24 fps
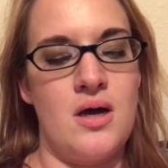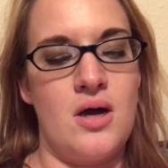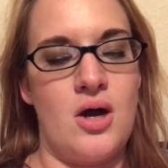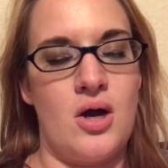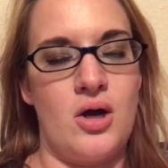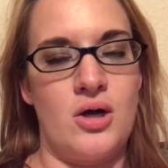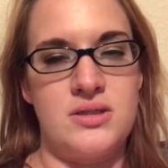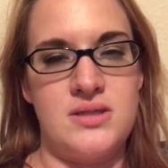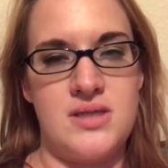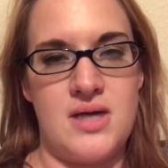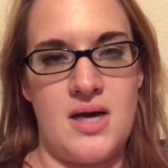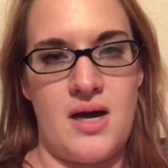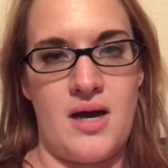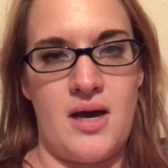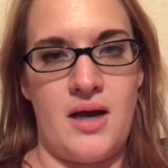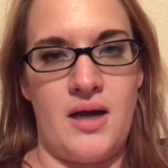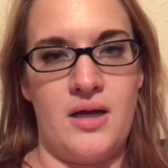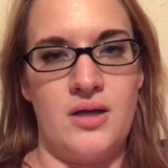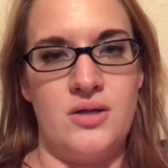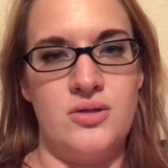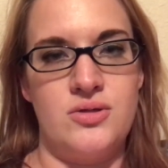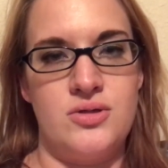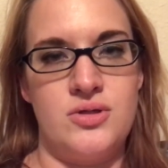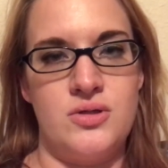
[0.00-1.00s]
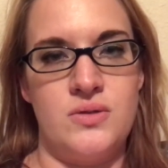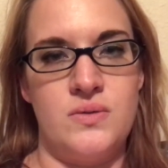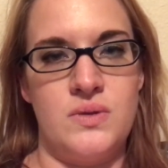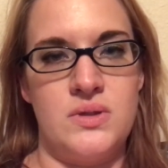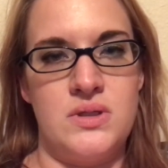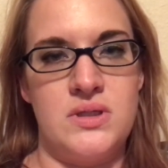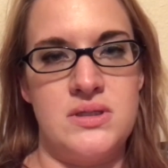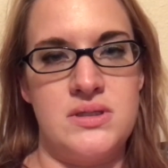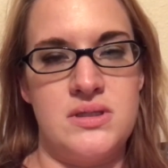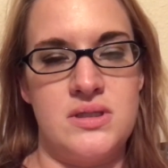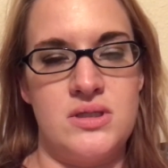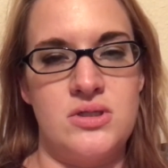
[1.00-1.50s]
are tied to a
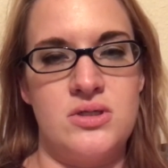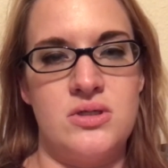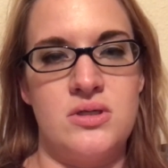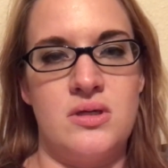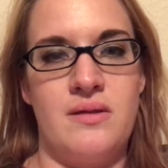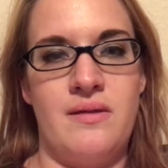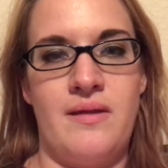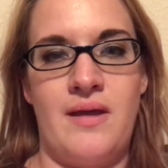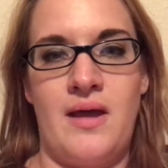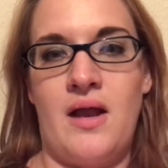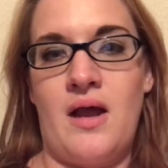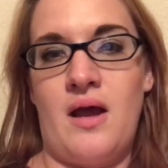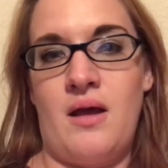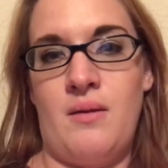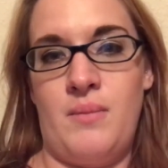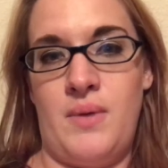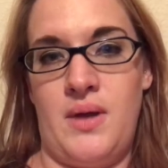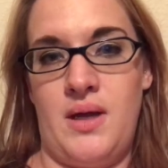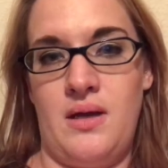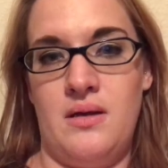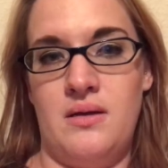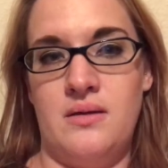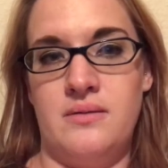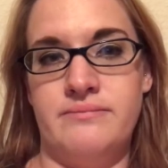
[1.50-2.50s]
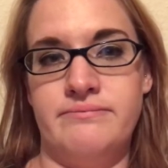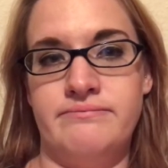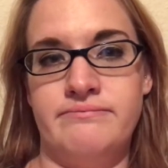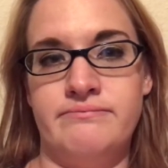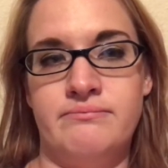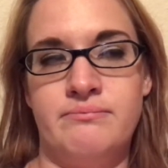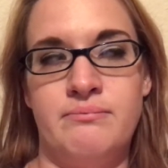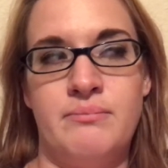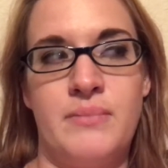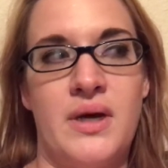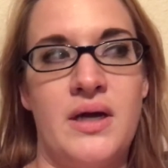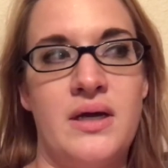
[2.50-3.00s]
decision that I made.
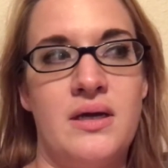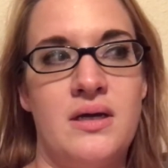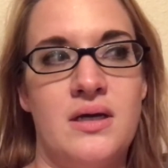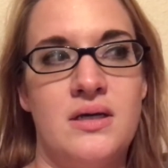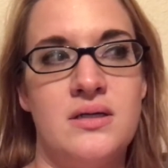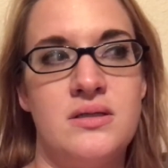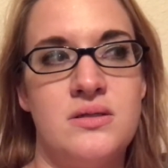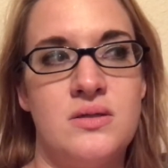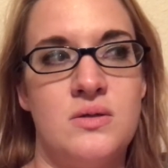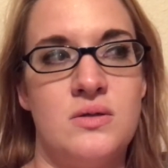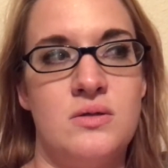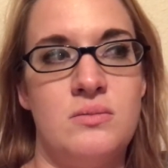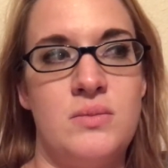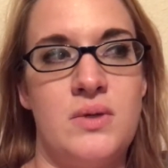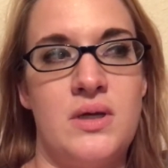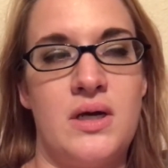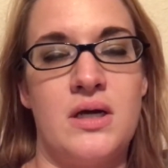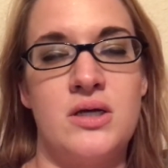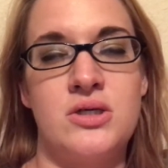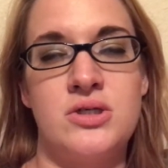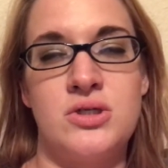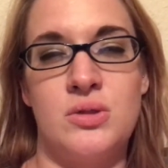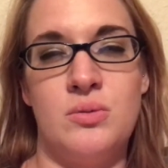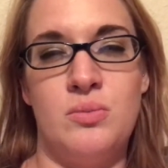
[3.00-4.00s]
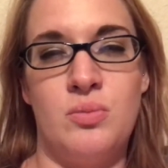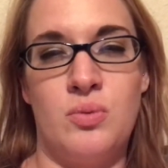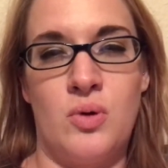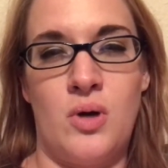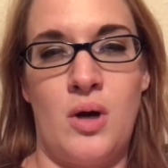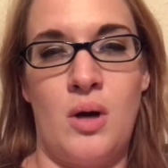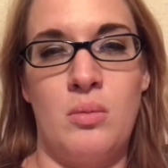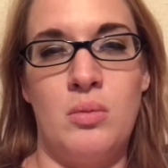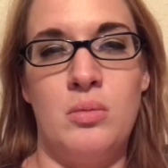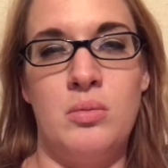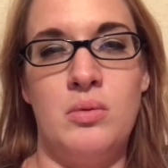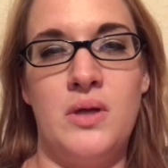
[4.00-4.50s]
My gut told me I should
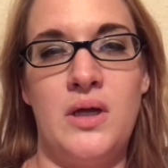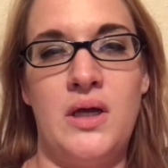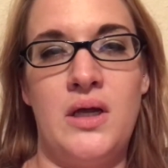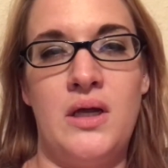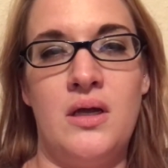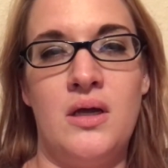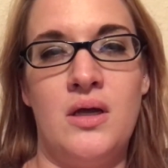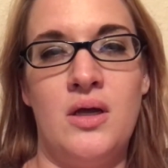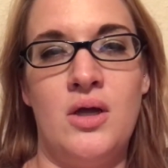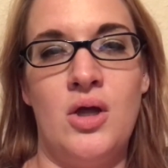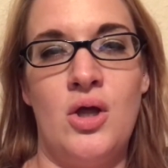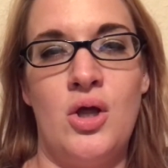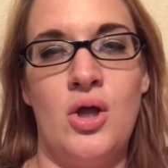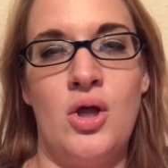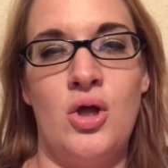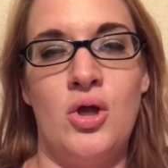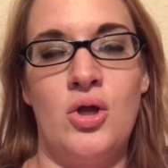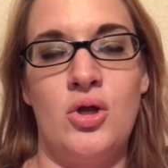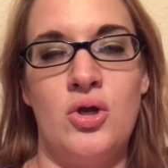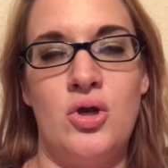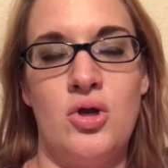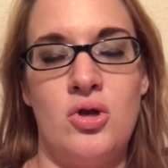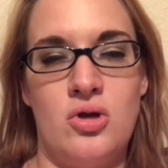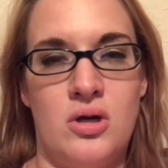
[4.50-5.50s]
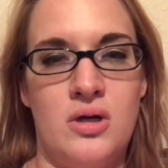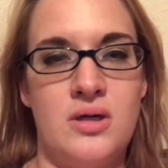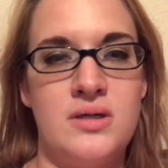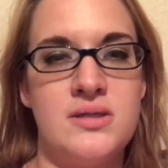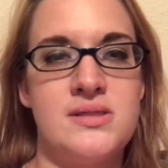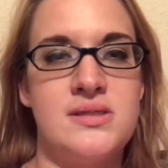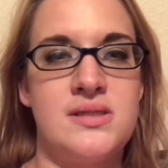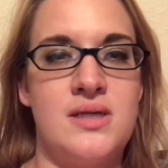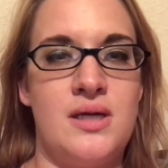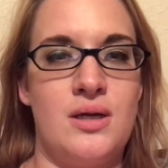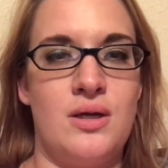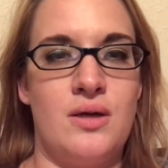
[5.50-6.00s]
probably not
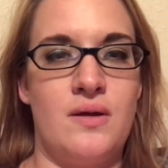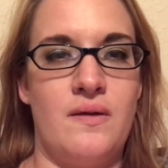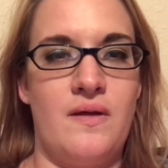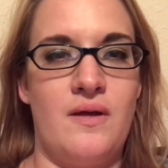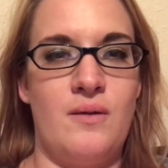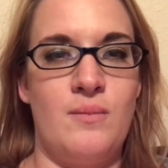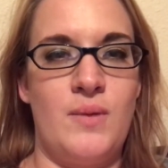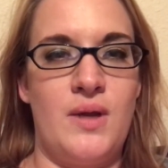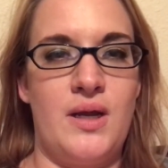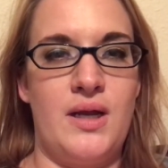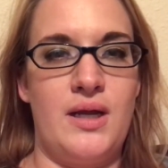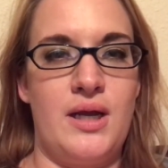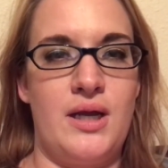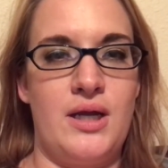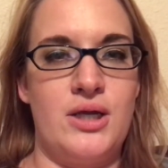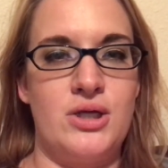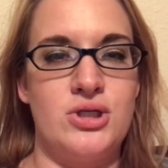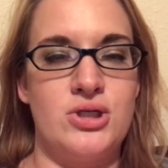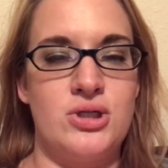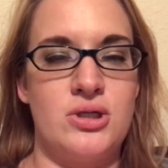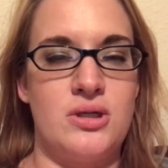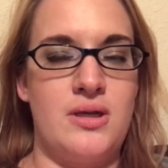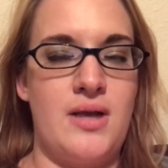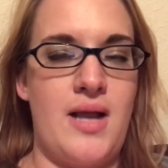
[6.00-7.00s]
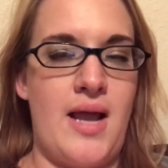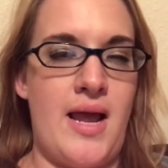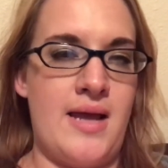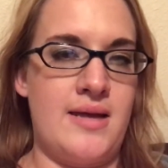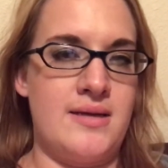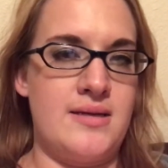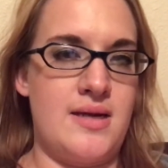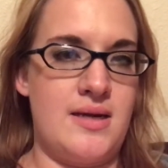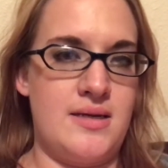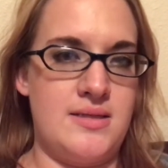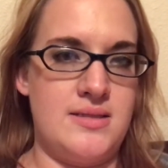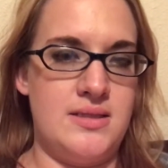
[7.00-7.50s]
stay on that medication,
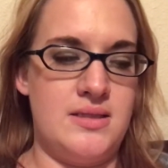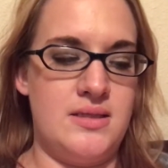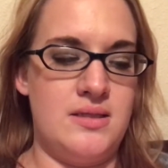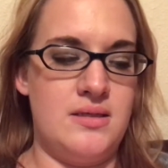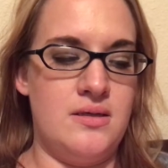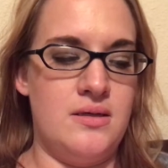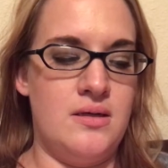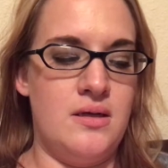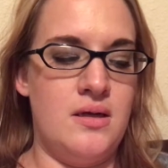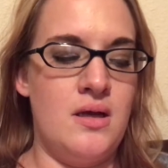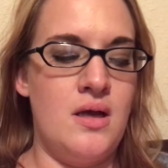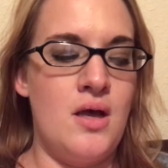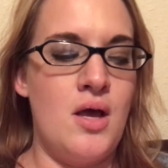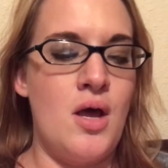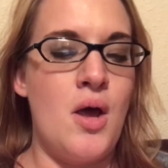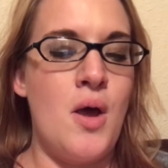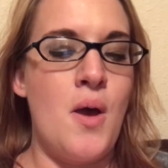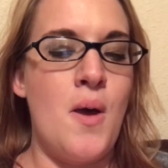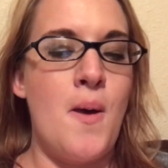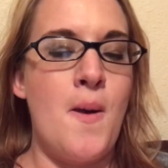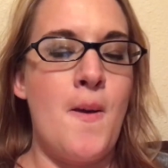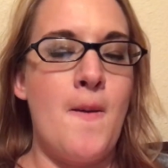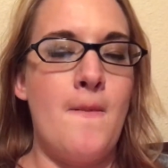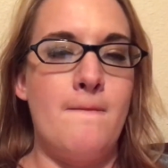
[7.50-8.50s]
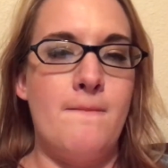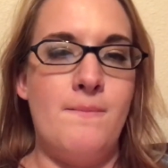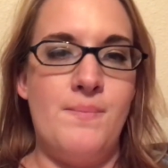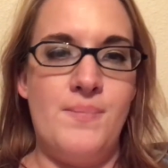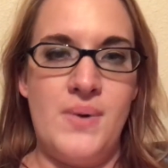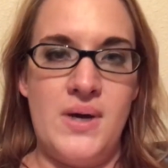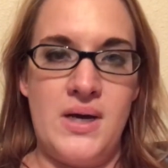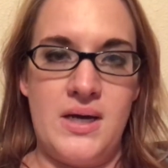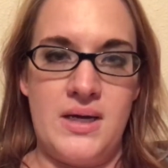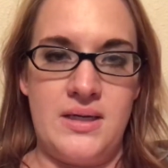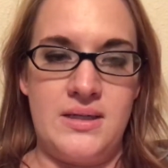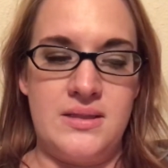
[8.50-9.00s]
and I did.
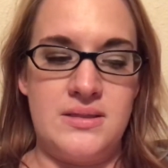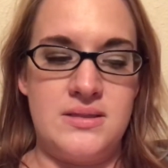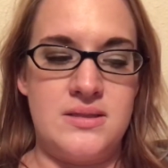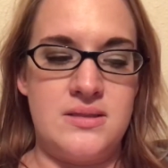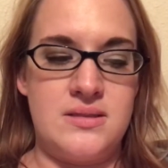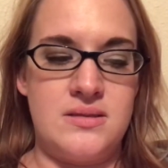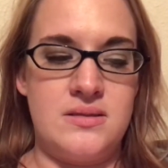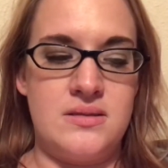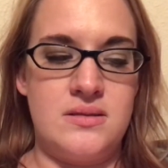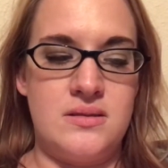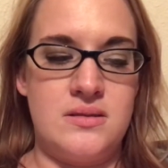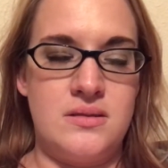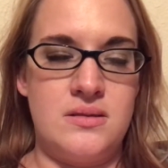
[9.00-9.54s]
But